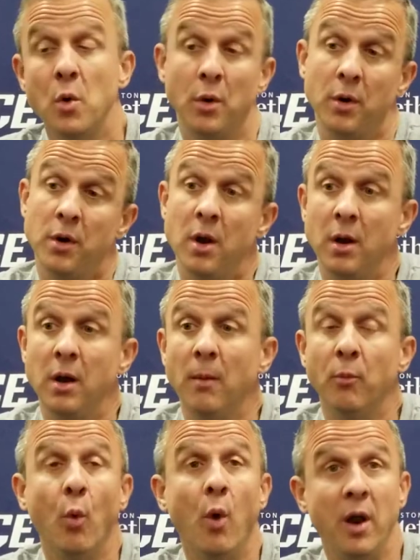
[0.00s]
Well,
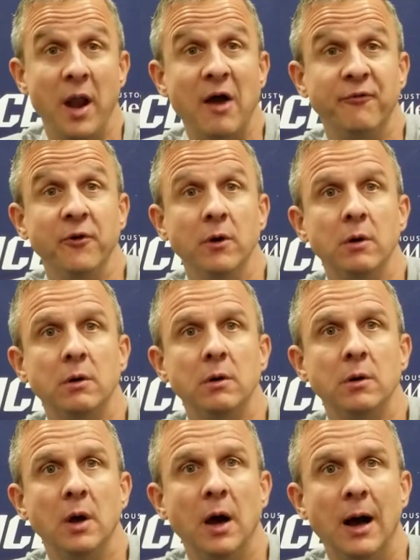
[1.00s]
number one, effort.
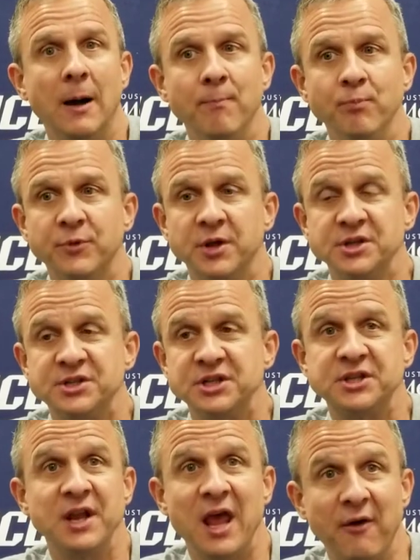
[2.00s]

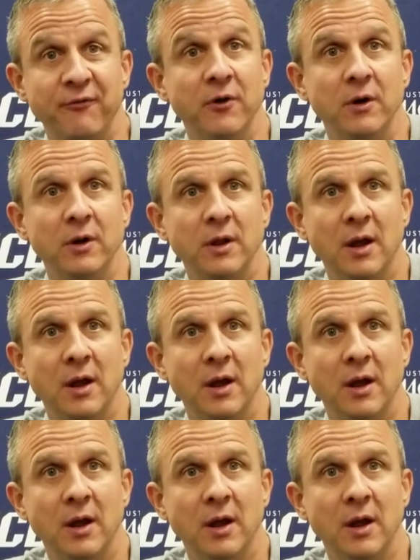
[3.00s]
Consistent effort.